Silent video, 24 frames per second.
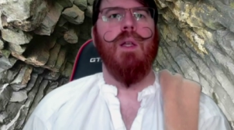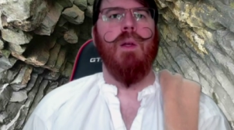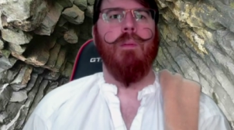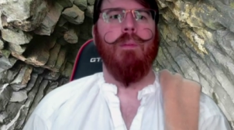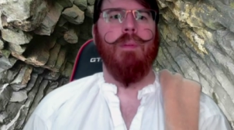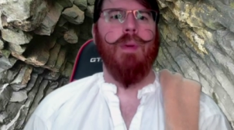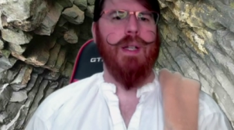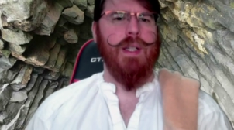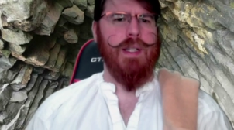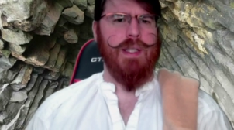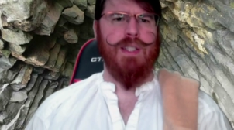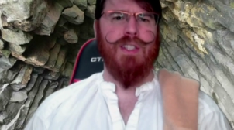
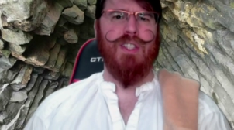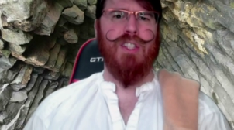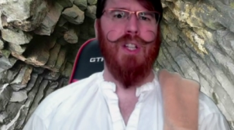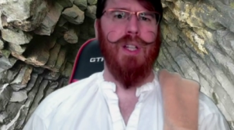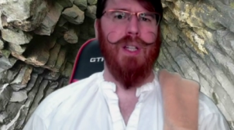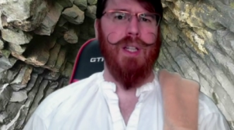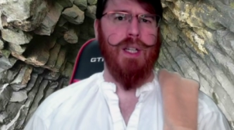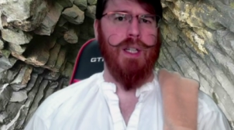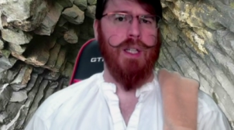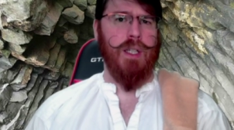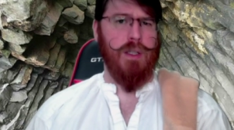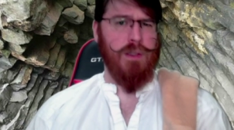but it's still
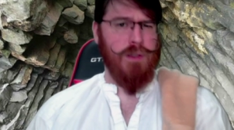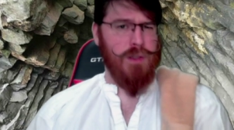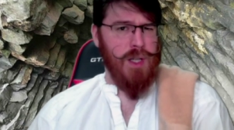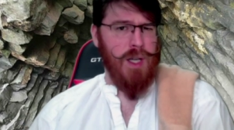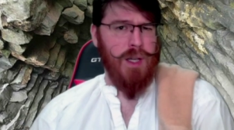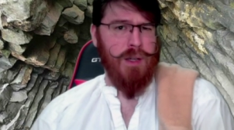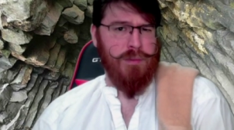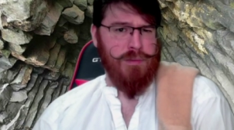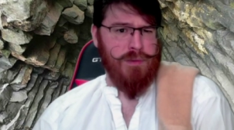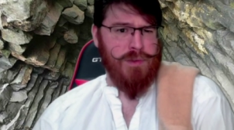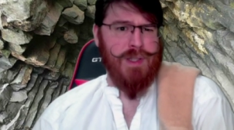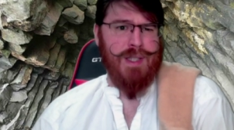a,
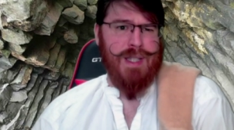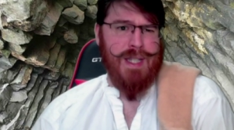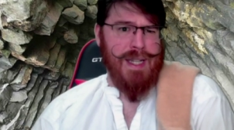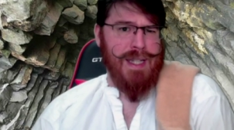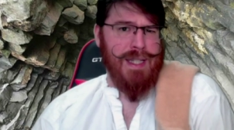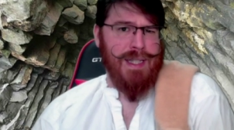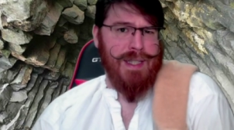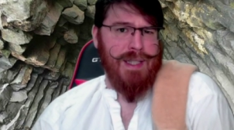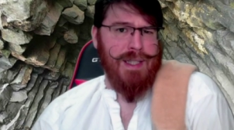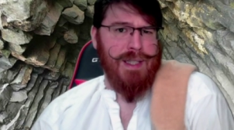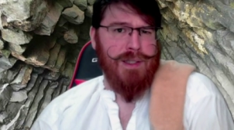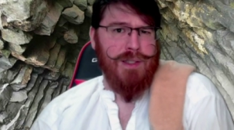a
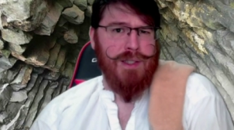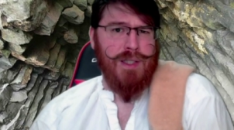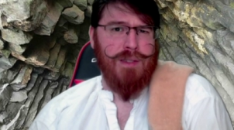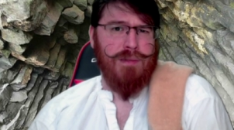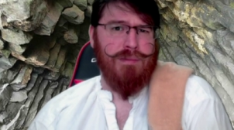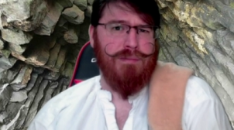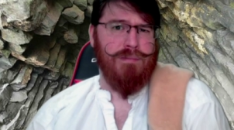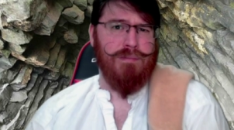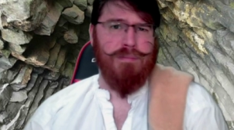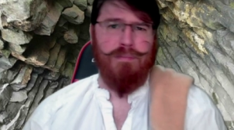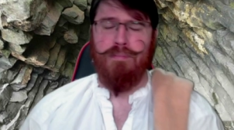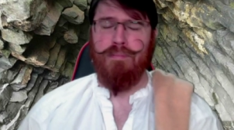decent
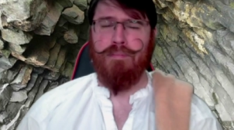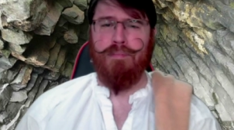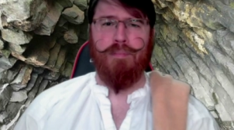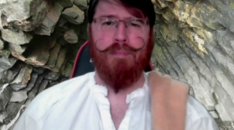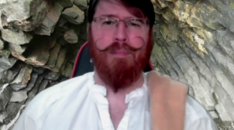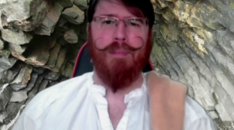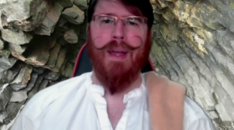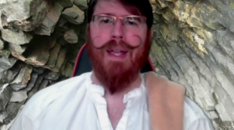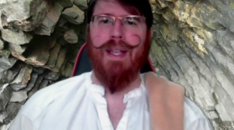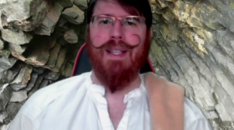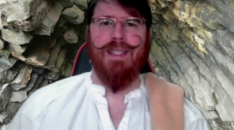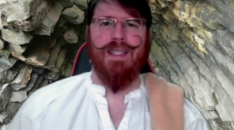
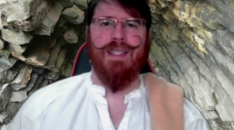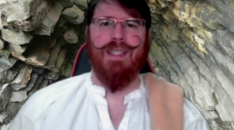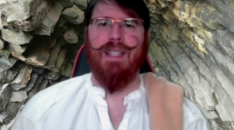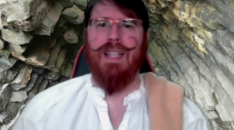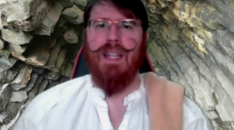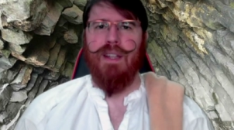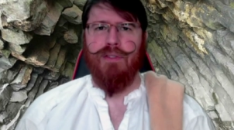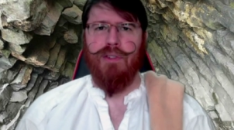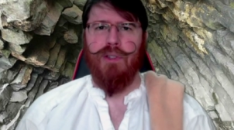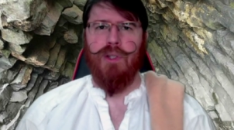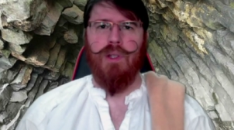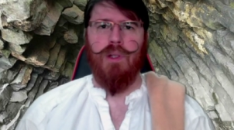base
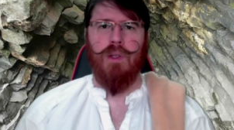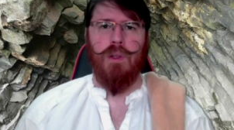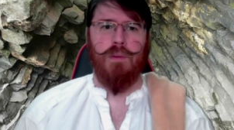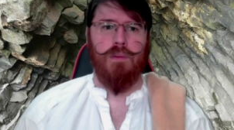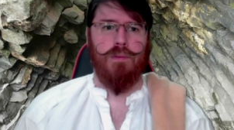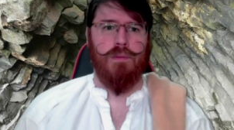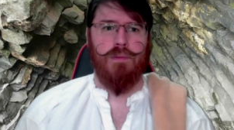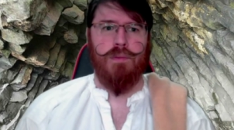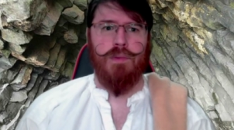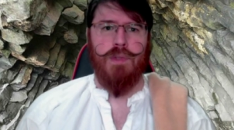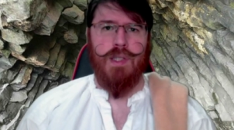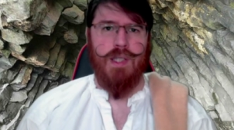level
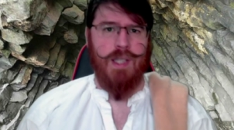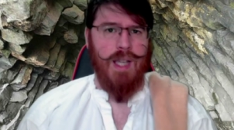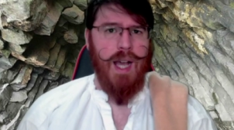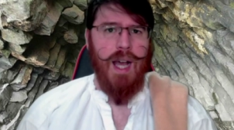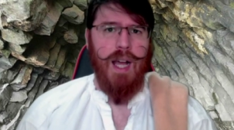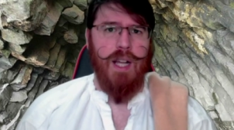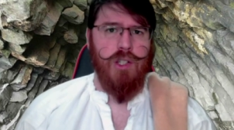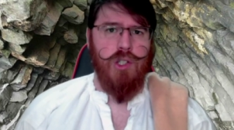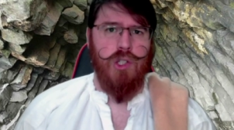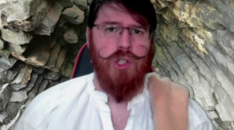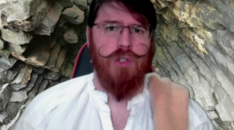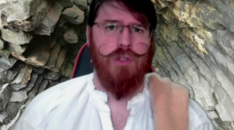
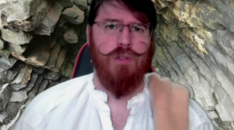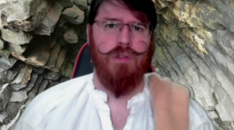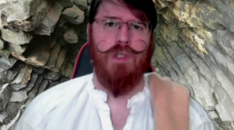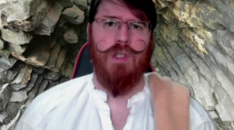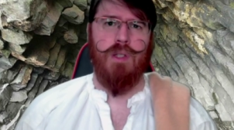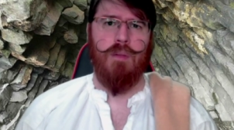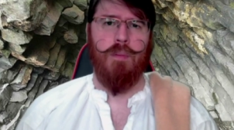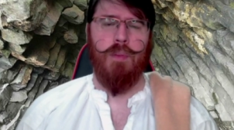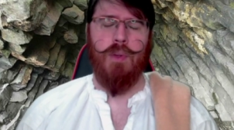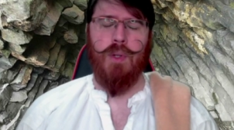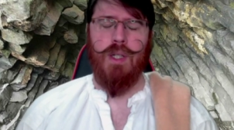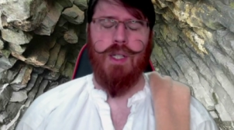scotch to
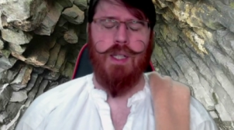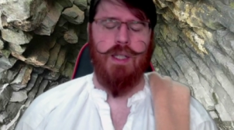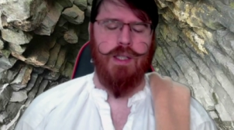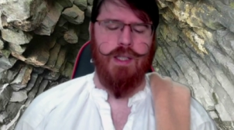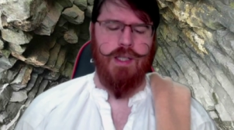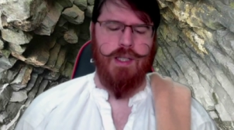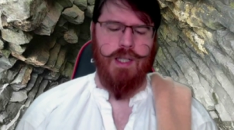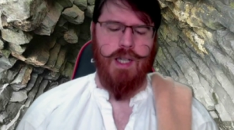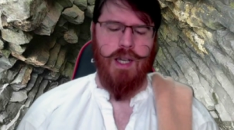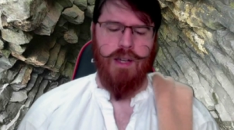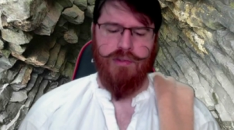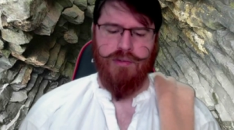put in
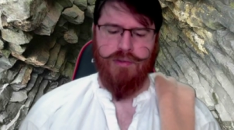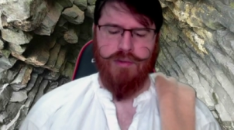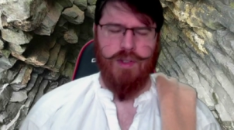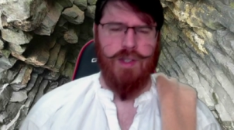stuff.